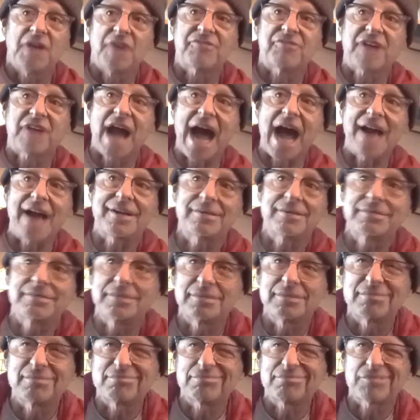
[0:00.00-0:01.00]
They've got
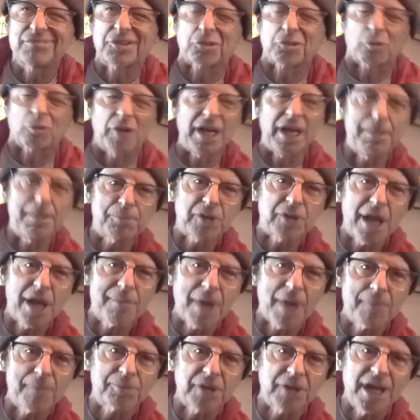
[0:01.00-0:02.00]
three
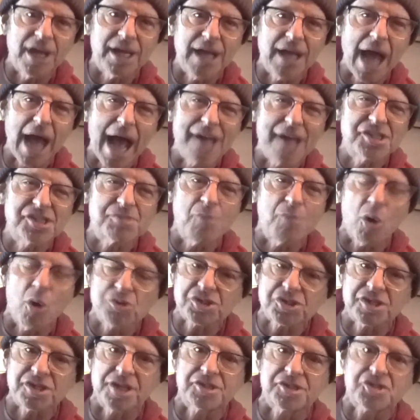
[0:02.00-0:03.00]
play by play guys.
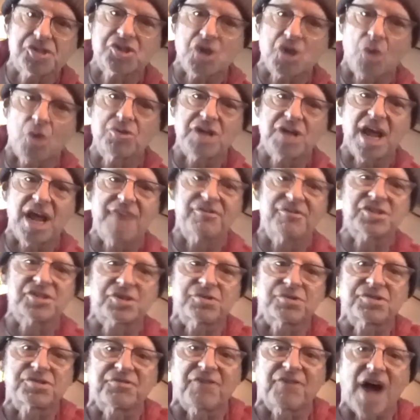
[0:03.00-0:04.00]
Mostly it's Joe
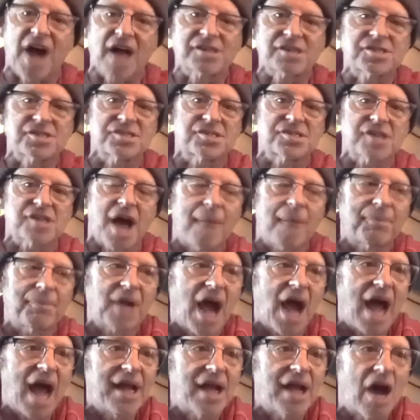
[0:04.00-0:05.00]
Davis, who's Fox's
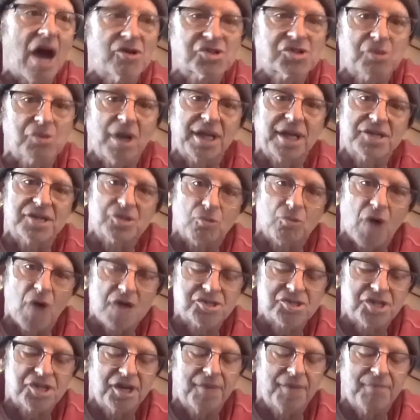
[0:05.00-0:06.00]
top guy now, so I get to
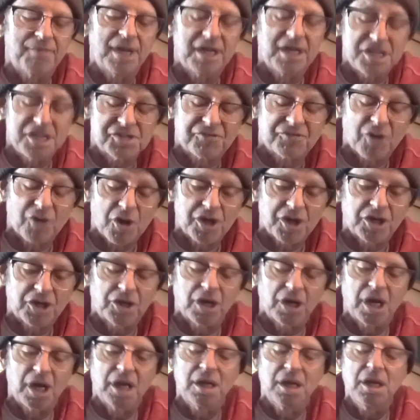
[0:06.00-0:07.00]
watch him. He's very
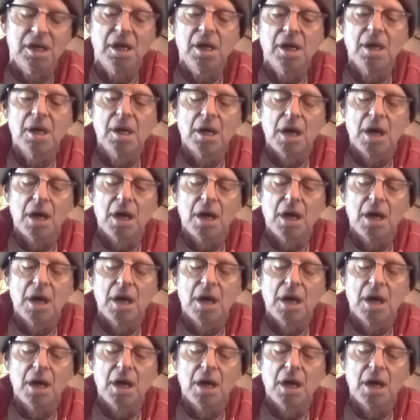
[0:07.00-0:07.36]
good.